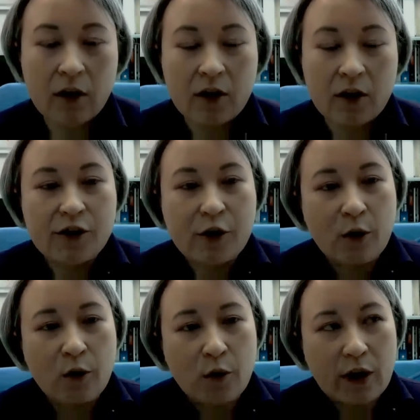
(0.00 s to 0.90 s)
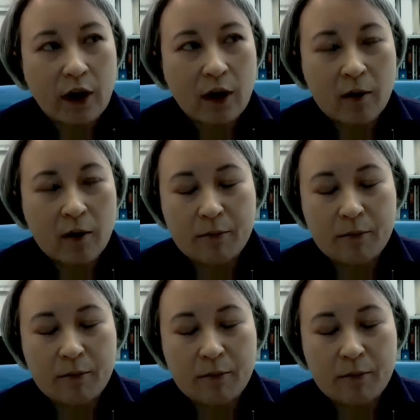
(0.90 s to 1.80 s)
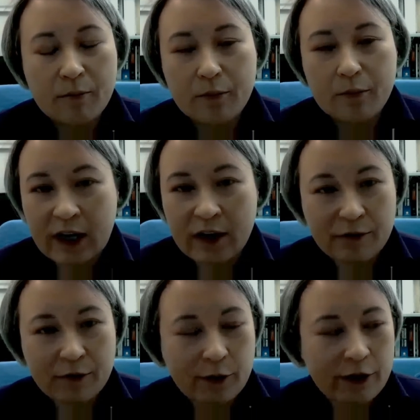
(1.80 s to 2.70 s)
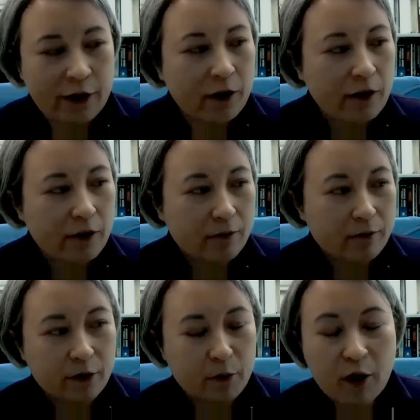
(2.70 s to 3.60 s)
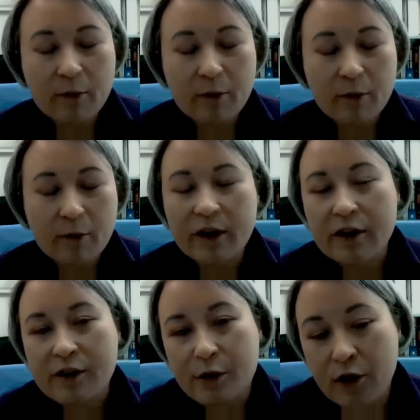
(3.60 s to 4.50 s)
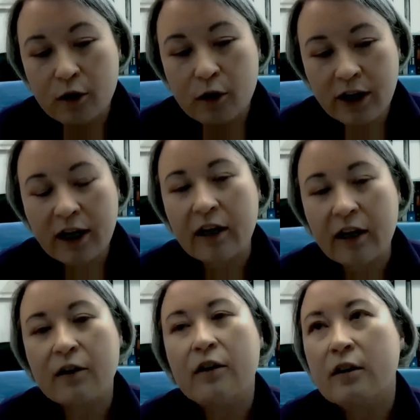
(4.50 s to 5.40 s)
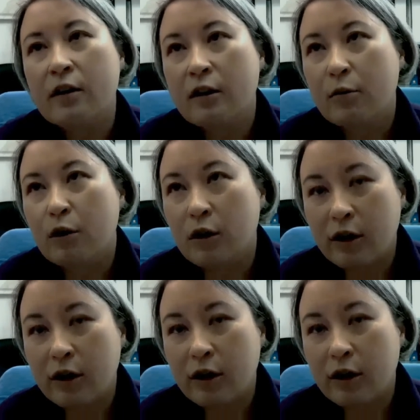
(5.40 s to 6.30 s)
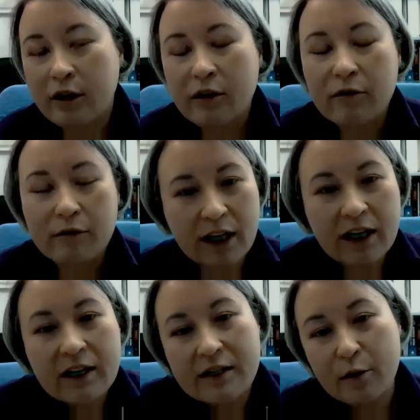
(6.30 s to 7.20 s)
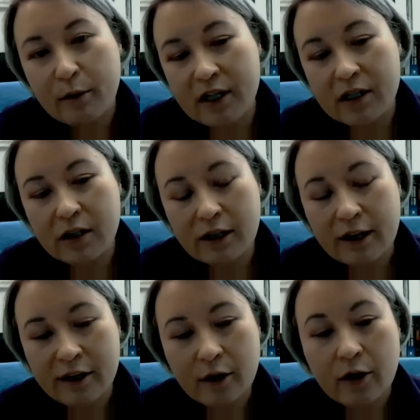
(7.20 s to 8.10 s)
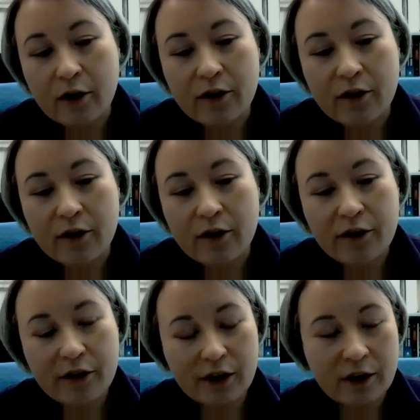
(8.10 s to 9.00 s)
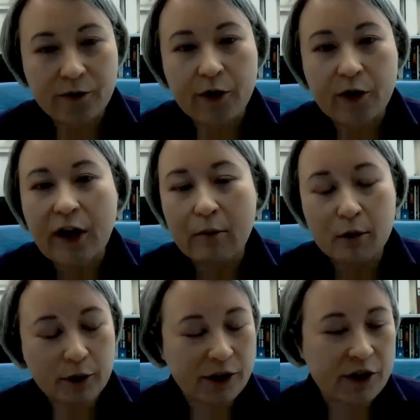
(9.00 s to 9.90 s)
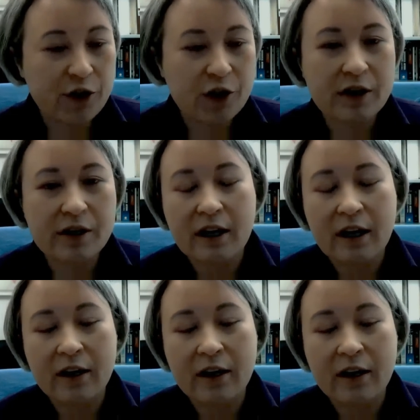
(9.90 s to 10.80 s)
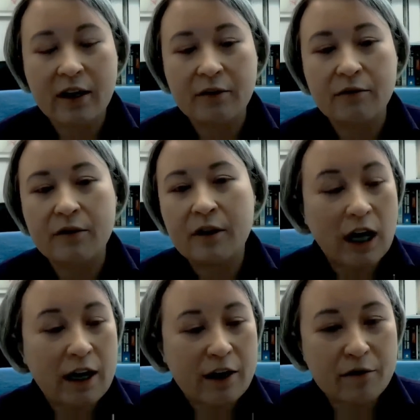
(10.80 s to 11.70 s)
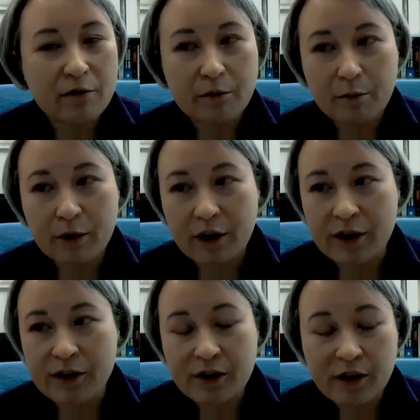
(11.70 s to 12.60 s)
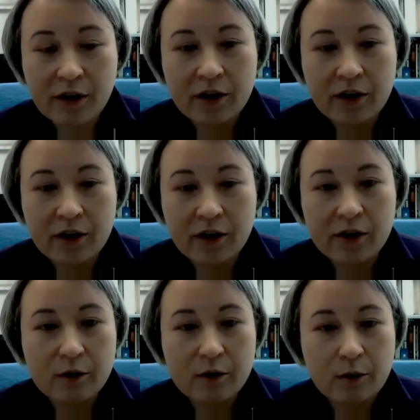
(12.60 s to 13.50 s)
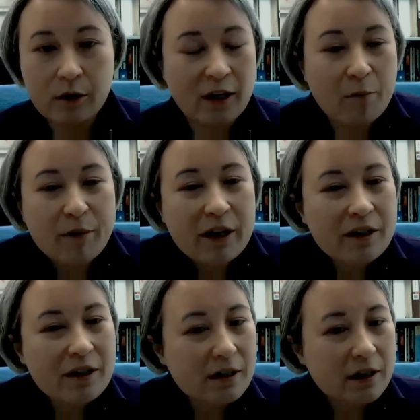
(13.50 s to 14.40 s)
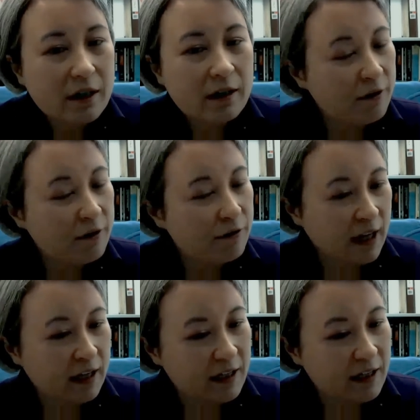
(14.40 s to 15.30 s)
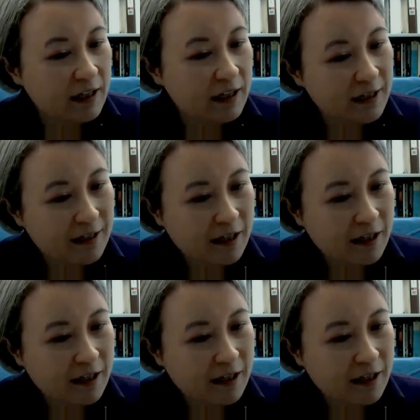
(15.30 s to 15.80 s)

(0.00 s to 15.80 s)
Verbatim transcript: So, and for the moment, so astronomers are looking for planets that are basically like the Earth in our search for habitable conditions and for life, because to a large extent, not because life can't exist in